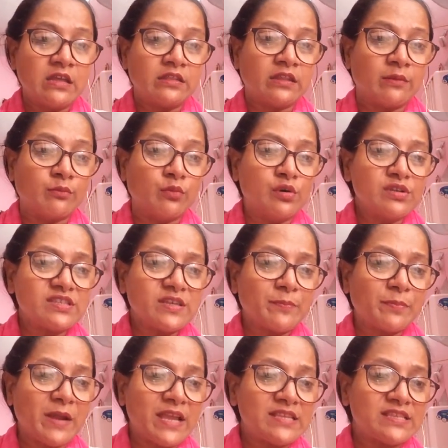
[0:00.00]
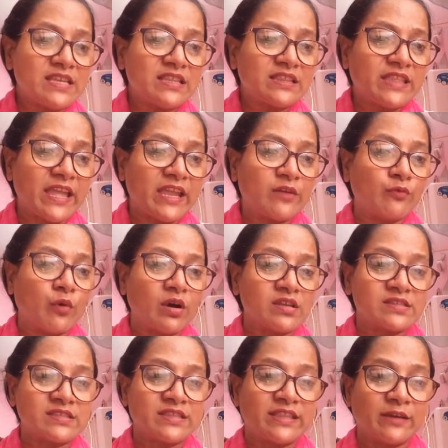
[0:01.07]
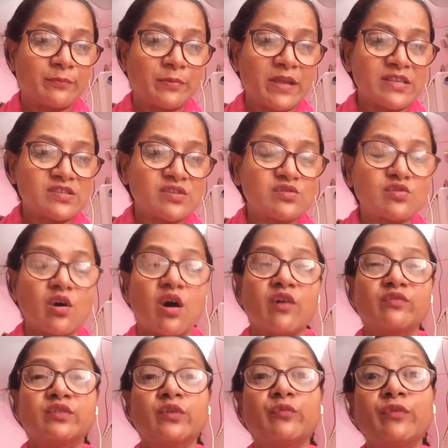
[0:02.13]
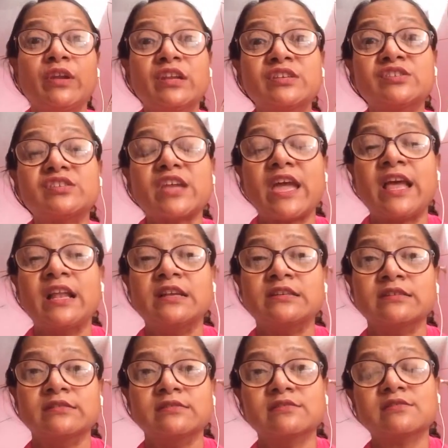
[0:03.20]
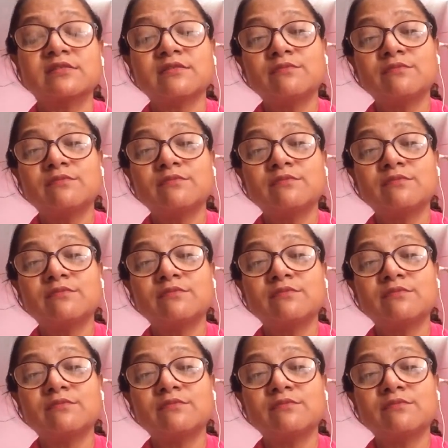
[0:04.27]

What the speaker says: The most surprising thing was the presence of the village elders.